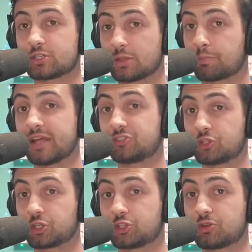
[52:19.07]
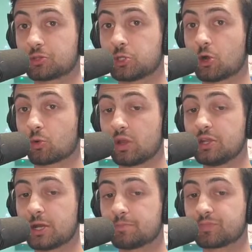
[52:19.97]
plans to construct the
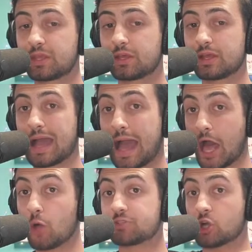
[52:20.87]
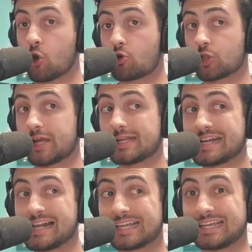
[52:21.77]
arena helped Oakland
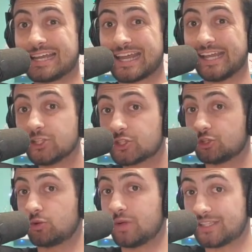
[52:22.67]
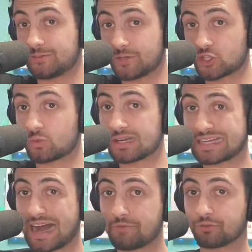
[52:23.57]
get into a Division I
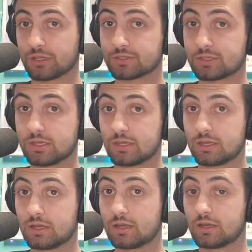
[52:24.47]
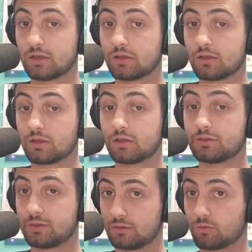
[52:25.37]
conference.
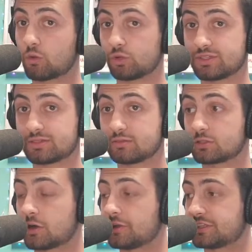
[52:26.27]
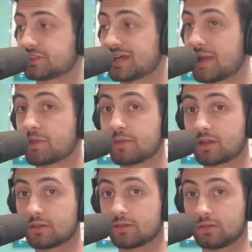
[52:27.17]
What was called at the time
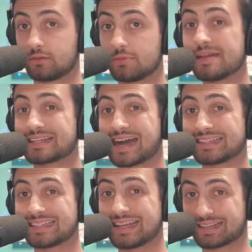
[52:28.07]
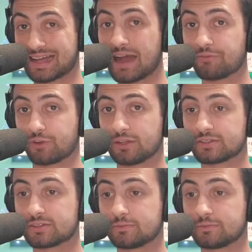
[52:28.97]
the Mid-Continent Conference,